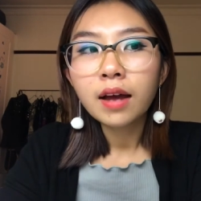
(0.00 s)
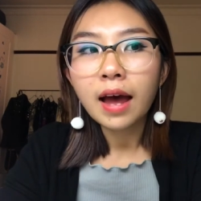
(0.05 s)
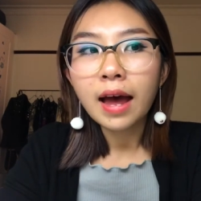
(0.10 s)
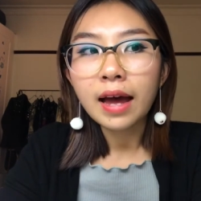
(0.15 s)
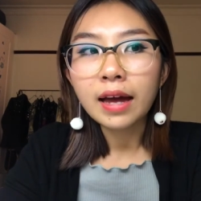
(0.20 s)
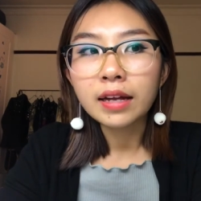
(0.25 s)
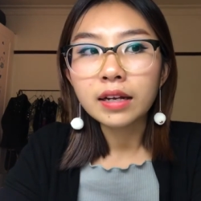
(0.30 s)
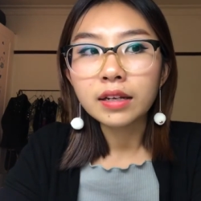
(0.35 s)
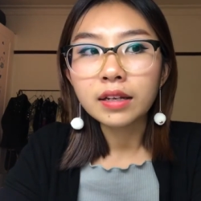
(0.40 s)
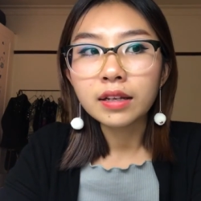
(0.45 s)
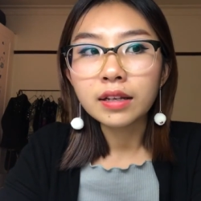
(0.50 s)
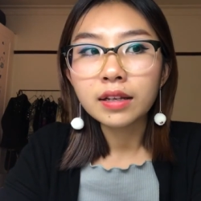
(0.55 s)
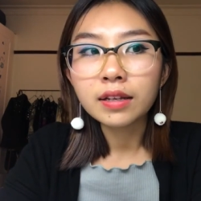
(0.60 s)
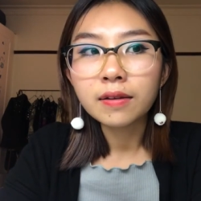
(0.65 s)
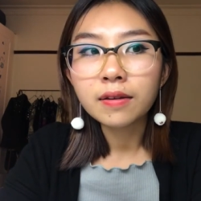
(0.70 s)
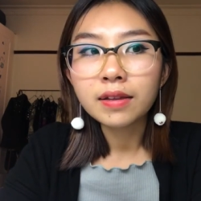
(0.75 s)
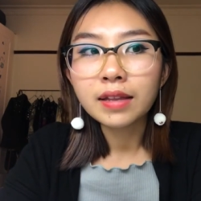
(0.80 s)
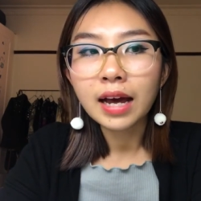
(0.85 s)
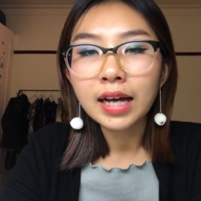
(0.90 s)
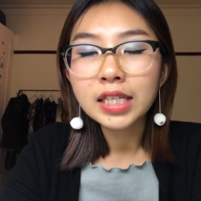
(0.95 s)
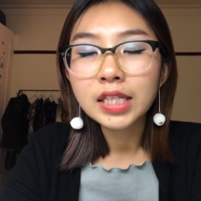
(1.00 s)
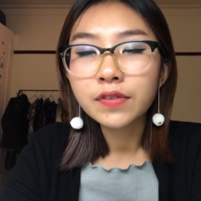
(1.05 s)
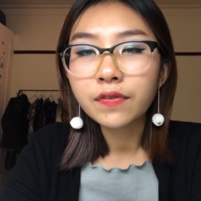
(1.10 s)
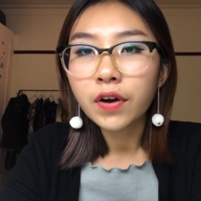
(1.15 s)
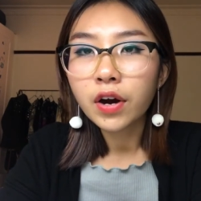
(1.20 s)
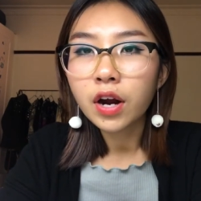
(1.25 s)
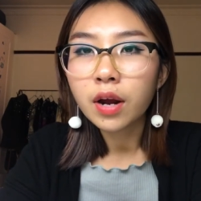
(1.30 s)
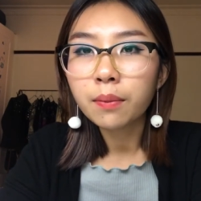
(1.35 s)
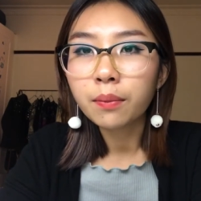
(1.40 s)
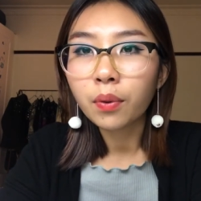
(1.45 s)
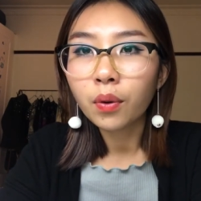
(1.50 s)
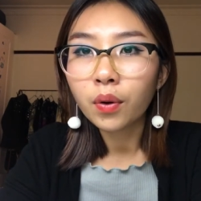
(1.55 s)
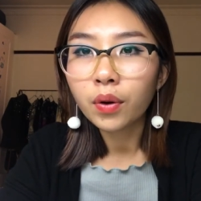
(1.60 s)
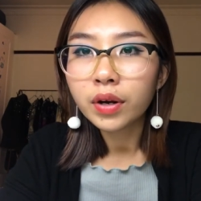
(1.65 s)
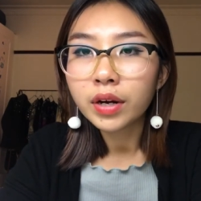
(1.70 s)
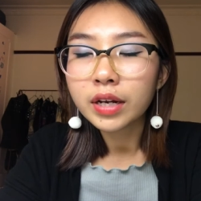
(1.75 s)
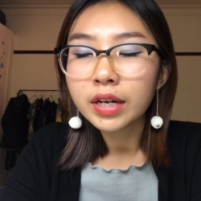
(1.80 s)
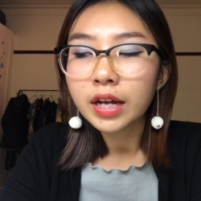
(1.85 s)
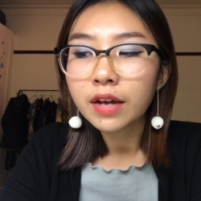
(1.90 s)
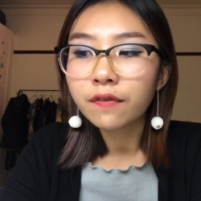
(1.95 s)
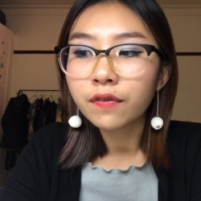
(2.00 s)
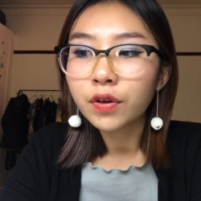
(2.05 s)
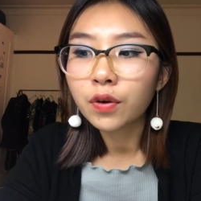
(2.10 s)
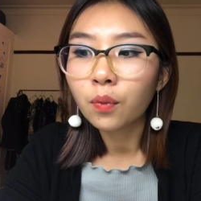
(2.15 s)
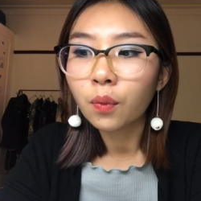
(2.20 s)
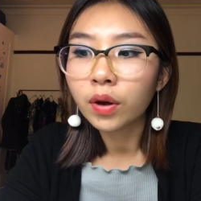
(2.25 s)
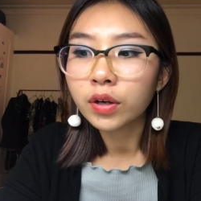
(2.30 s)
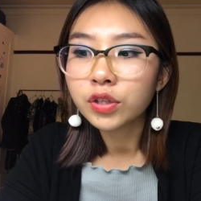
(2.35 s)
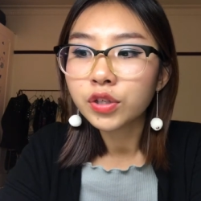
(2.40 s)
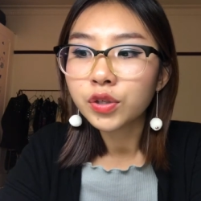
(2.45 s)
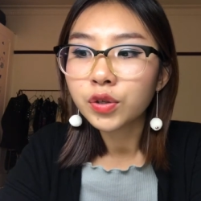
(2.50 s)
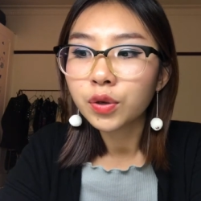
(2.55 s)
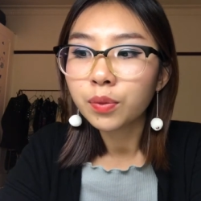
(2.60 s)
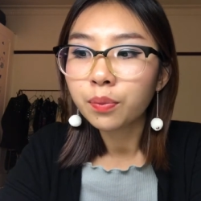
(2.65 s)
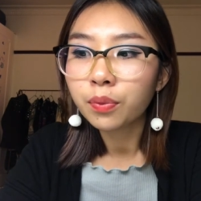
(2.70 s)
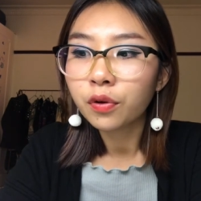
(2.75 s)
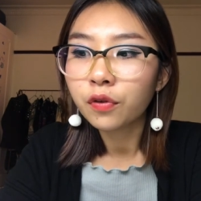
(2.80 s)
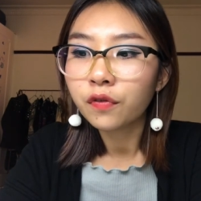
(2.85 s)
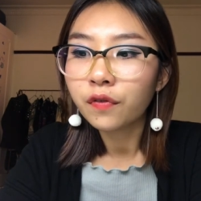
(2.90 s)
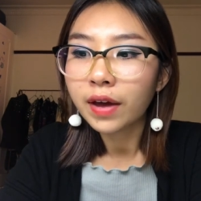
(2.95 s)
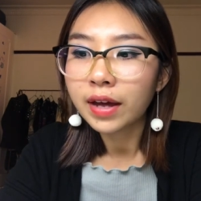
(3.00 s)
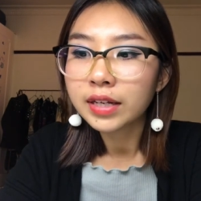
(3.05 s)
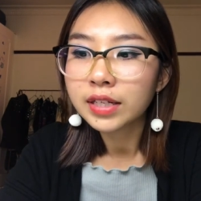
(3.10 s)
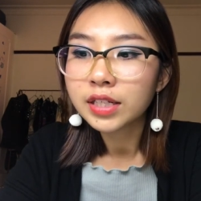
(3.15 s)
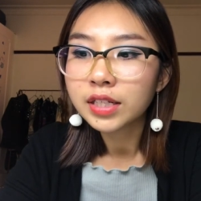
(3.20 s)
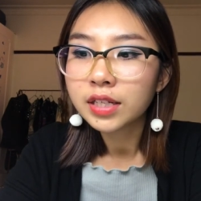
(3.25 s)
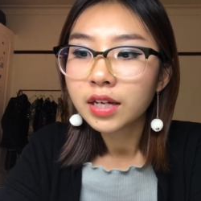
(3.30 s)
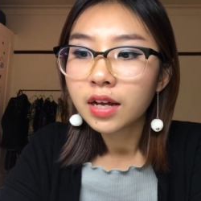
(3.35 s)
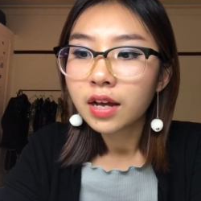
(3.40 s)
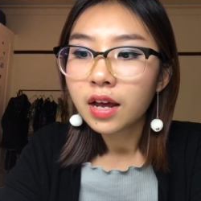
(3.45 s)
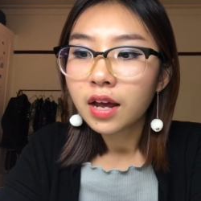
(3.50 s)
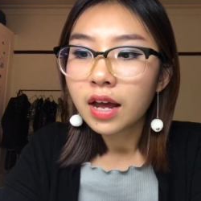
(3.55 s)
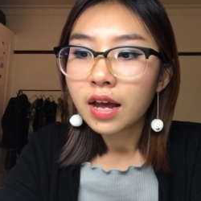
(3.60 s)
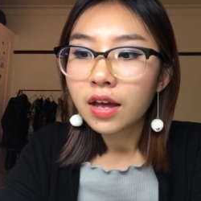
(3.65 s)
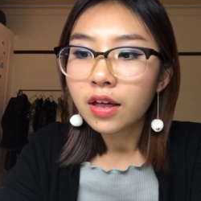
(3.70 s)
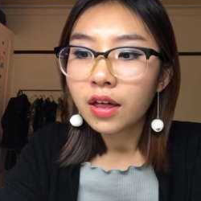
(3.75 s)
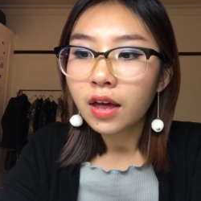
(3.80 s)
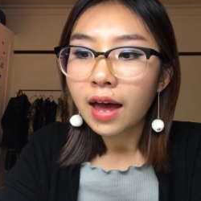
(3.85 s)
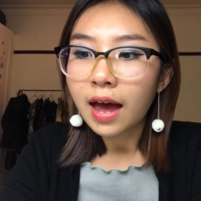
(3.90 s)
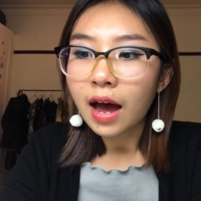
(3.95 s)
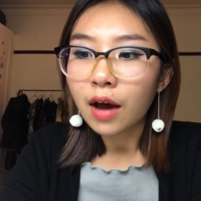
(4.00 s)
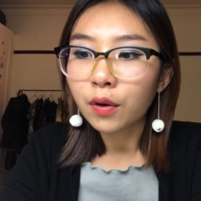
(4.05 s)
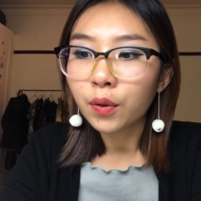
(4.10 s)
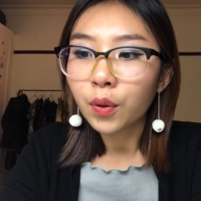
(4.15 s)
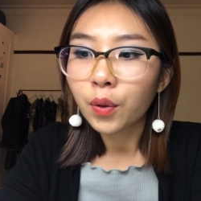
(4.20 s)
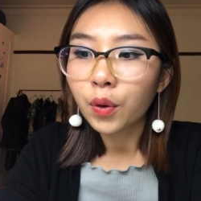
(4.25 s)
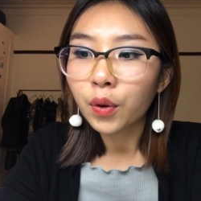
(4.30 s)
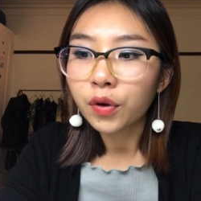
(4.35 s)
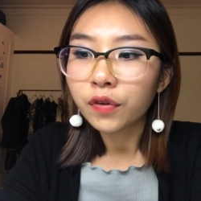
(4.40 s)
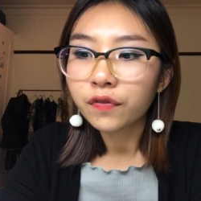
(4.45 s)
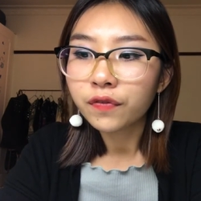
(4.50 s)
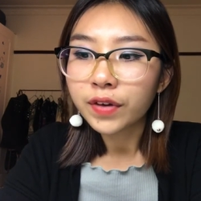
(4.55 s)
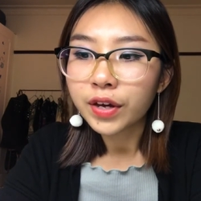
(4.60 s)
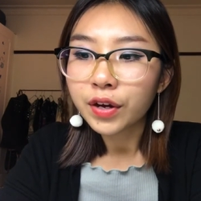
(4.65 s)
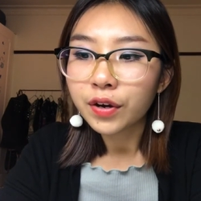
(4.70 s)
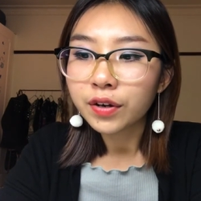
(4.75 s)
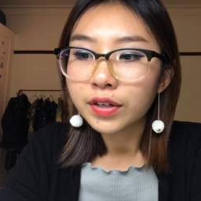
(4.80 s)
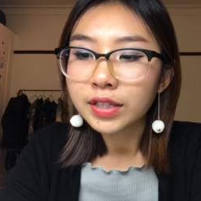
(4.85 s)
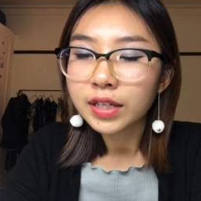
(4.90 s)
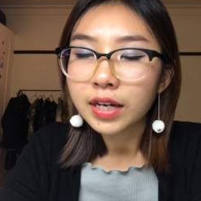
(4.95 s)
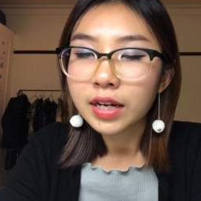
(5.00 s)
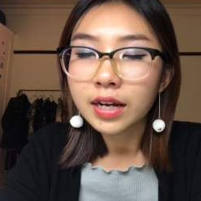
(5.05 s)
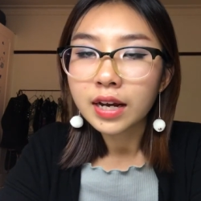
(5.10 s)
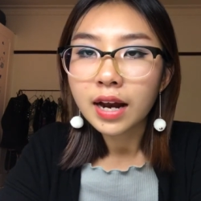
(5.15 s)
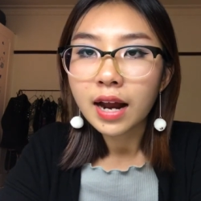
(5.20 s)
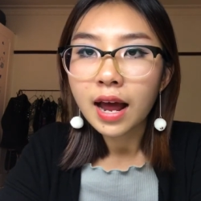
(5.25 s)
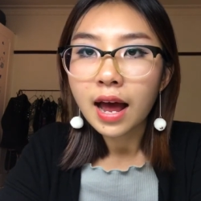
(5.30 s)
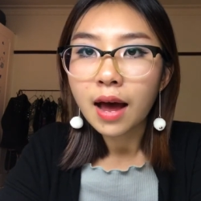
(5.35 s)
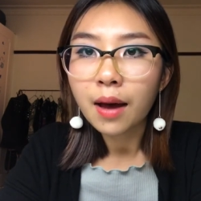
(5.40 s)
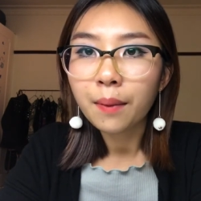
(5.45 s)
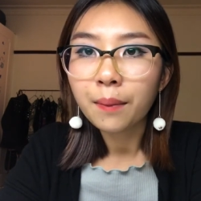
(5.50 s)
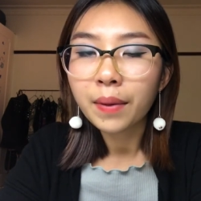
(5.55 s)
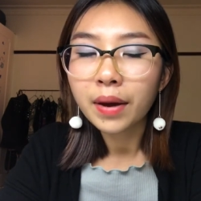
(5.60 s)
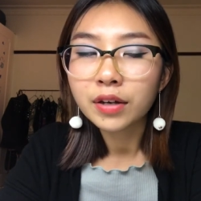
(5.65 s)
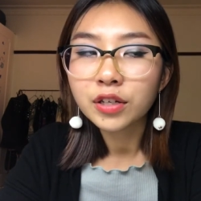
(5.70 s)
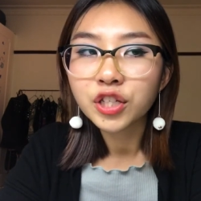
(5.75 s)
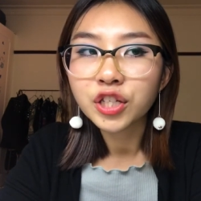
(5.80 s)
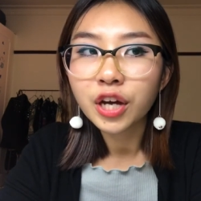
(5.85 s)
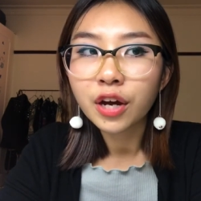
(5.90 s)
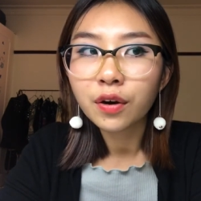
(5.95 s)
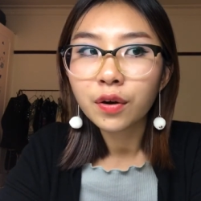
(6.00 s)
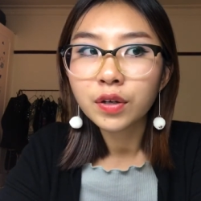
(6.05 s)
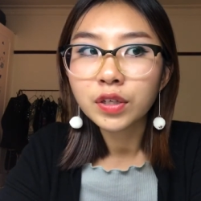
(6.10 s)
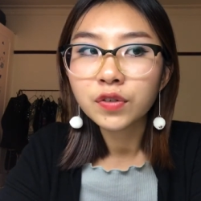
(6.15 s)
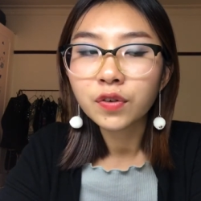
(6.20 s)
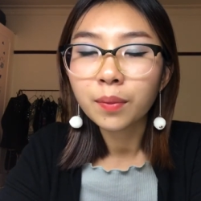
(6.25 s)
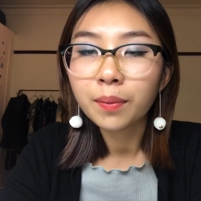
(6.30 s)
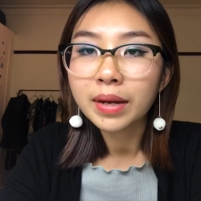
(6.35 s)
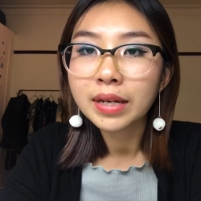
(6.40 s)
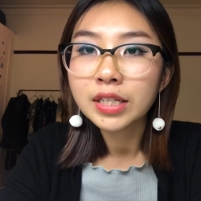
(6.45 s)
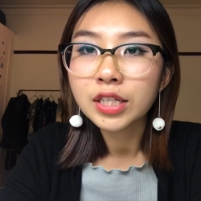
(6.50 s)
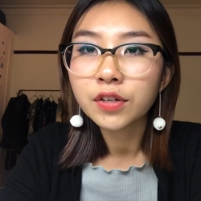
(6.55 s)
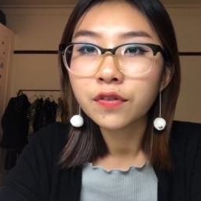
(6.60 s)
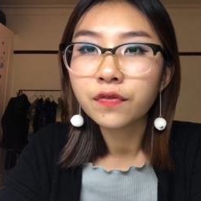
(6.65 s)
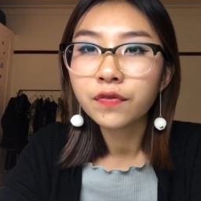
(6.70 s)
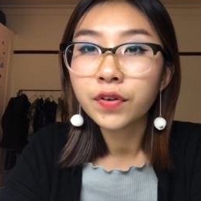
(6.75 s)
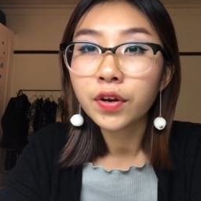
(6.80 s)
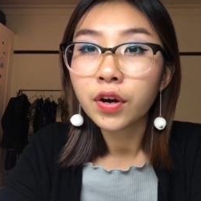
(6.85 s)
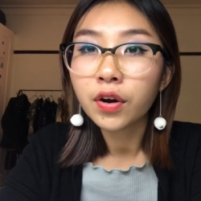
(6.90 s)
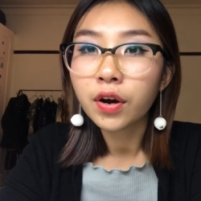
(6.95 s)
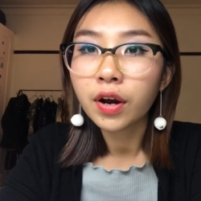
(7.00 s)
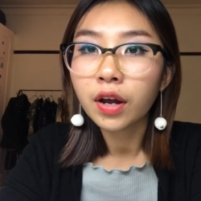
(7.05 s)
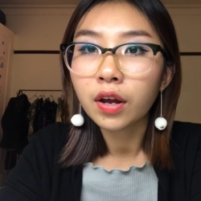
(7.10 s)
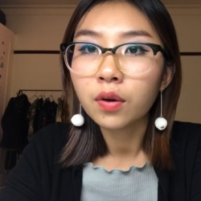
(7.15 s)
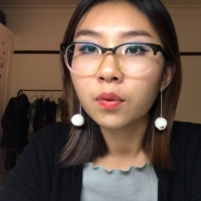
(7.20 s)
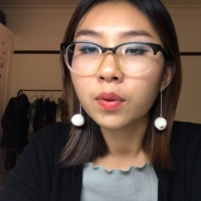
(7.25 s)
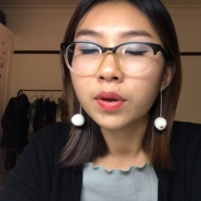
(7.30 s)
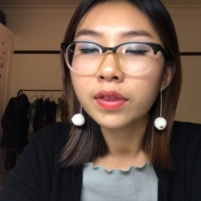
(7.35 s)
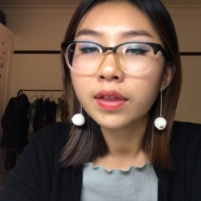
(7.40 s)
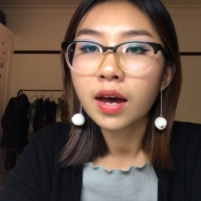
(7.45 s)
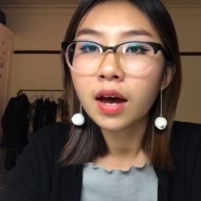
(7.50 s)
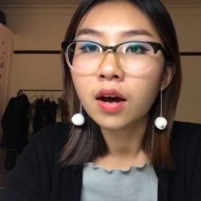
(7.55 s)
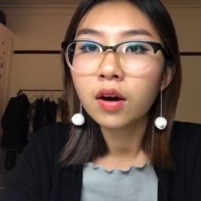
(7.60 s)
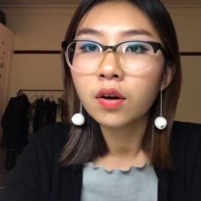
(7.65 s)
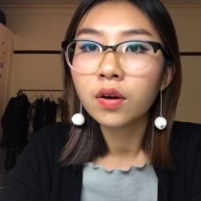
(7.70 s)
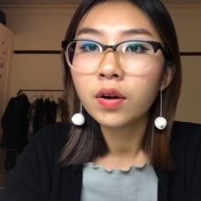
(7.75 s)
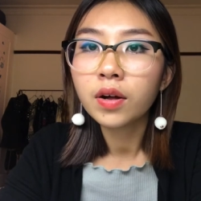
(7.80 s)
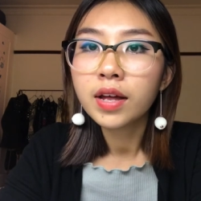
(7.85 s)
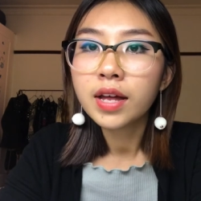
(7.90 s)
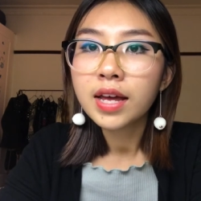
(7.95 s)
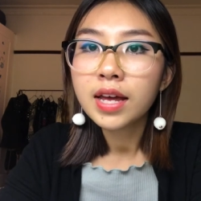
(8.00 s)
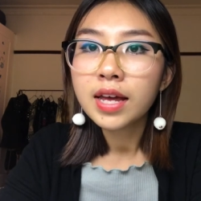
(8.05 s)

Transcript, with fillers: And that's very important if you want to prevent our core fears and um, our shadows from interfering with our